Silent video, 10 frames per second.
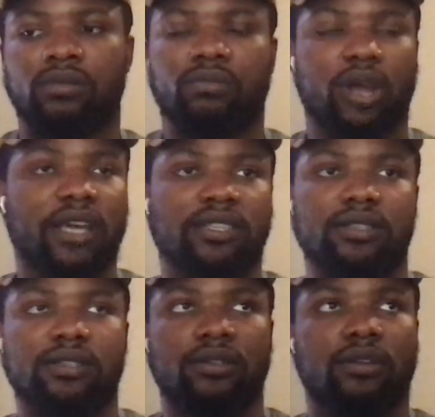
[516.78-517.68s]

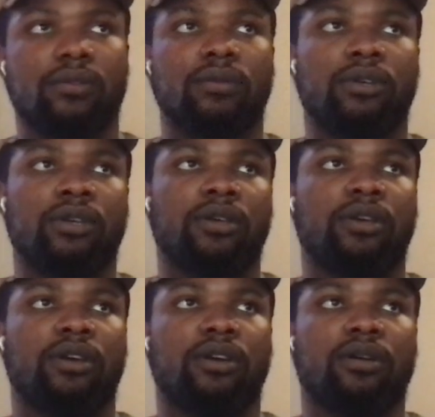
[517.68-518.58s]
practice. You know,
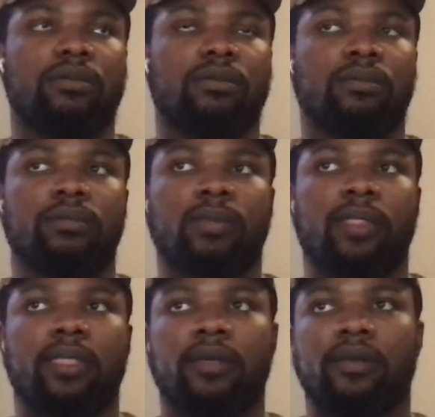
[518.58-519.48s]
um,
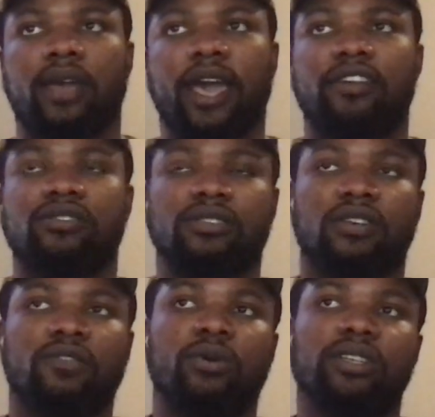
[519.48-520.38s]
ask
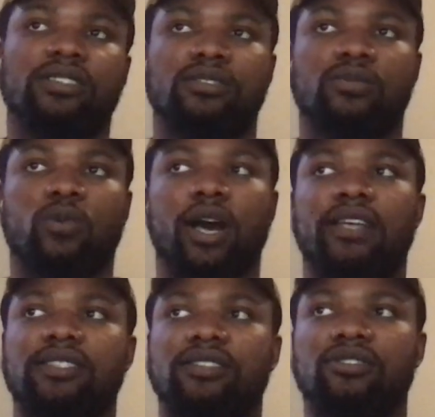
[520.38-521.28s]
yourself questions. Why
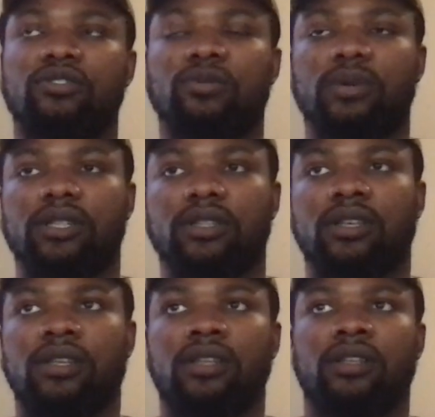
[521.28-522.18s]
is this doing
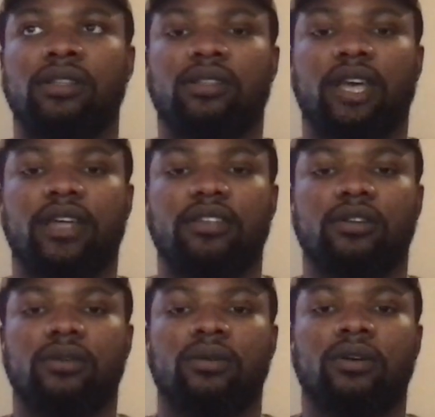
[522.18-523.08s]
that? You
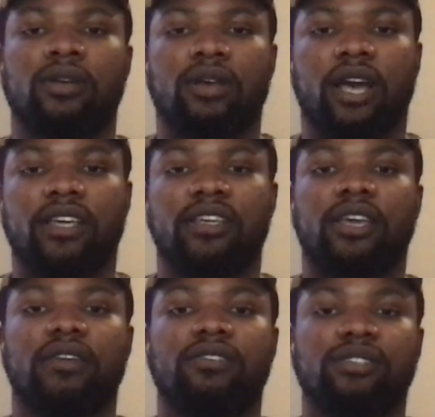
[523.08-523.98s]
know, I can
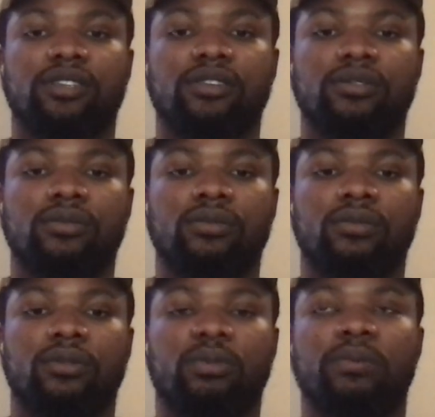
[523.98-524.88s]
guarantee you
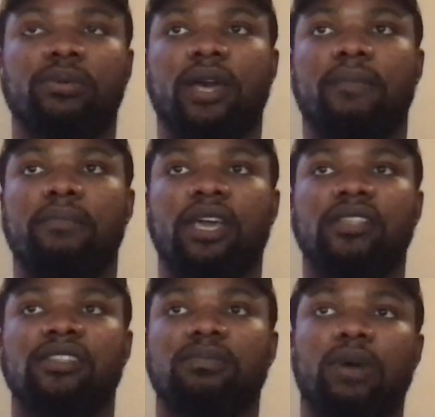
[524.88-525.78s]
the people that
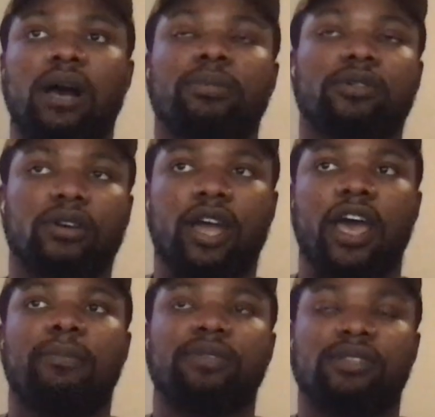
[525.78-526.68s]
made the popular
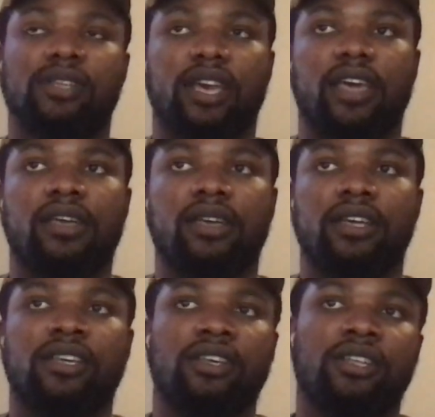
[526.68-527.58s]
apps today,
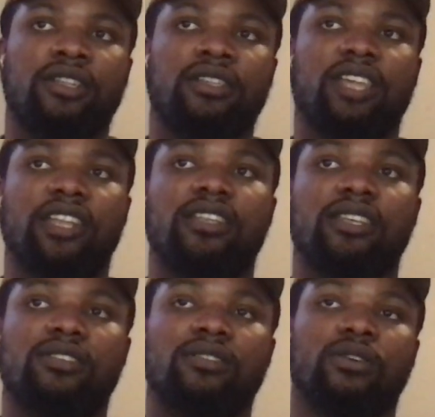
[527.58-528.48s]
they
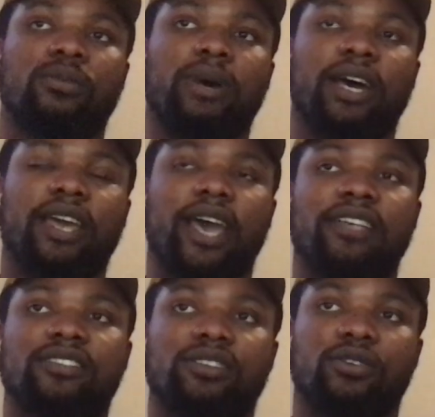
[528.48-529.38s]
did so by
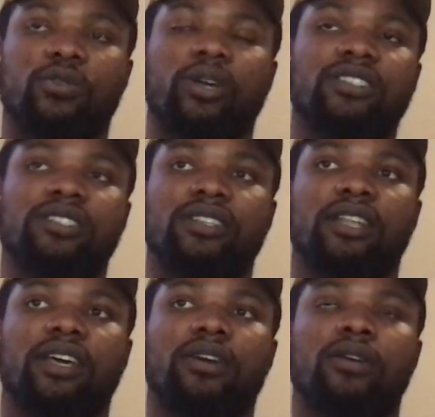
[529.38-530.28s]
asking a question
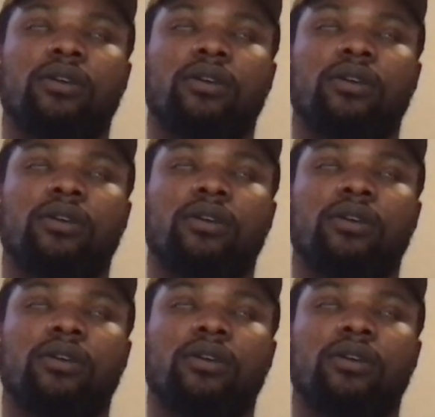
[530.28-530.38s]
like,